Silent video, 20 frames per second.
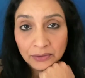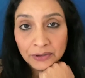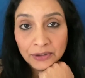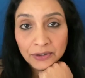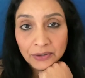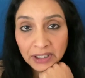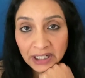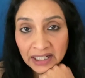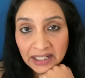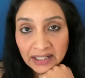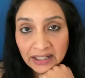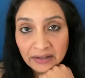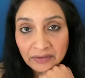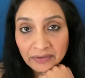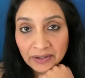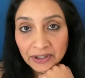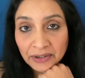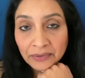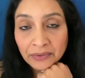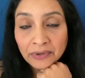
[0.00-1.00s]
you hate it when
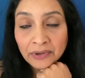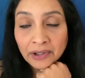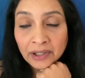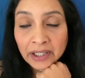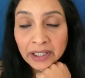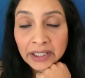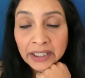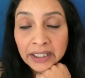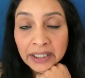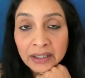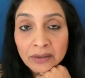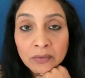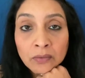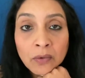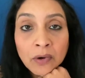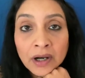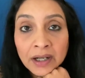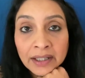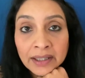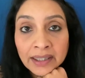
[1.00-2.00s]
you really
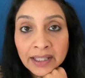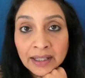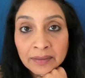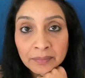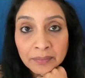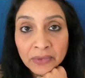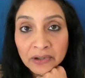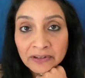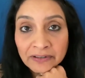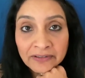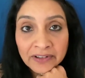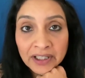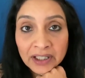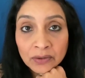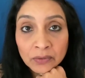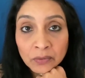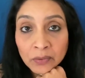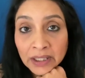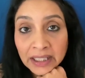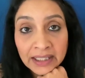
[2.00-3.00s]
want that perfect
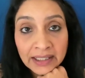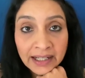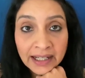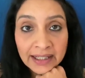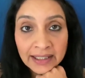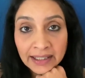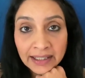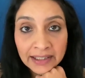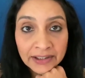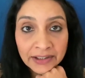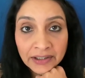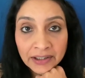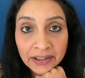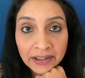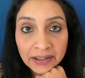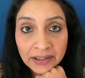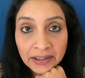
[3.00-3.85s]
winged eyeliner